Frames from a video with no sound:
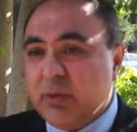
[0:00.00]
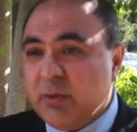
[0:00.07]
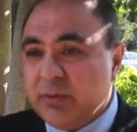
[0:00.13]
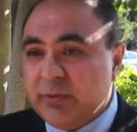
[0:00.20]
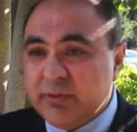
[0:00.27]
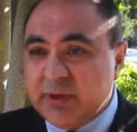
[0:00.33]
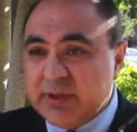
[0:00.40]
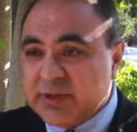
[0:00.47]
or
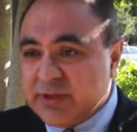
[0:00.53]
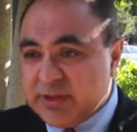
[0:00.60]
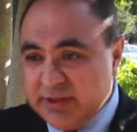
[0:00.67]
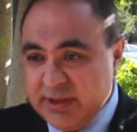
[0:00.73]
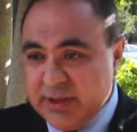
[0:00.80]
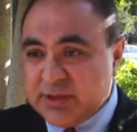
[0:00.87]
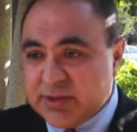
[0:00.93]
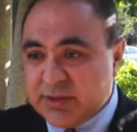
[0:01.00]
fixed
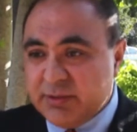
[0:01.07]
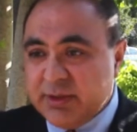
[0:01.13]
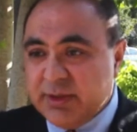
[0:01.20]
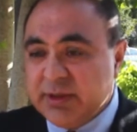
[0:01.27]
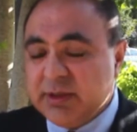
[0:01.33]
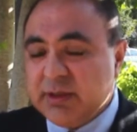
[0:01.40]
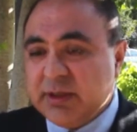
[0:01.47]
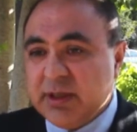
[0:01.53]

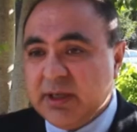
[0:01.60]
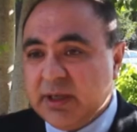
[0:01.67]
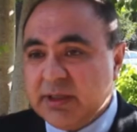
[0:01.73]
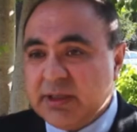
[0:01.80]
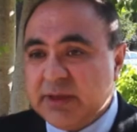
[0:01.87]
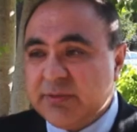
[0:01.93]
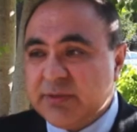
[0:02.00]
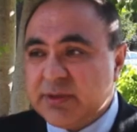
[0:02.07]
sensory
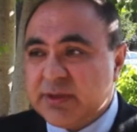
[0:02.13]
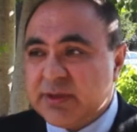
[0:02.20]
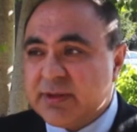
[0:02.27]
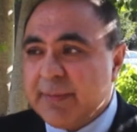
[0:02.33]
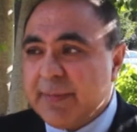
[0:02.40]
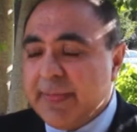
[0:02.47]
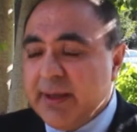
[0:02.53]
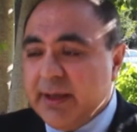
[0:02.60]
deficits.